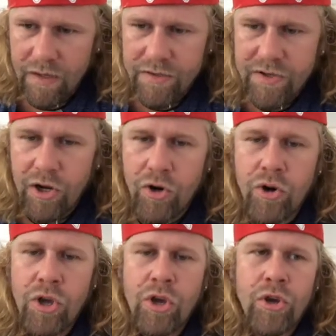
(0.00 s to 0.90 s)
So
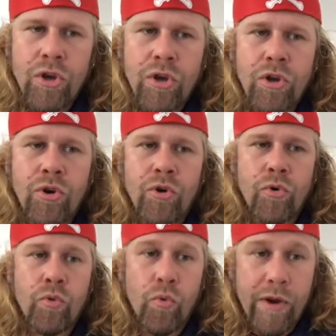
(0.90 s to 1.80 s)

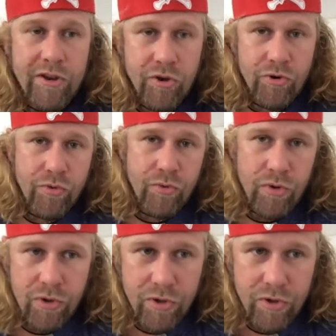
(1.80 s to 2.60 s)
when you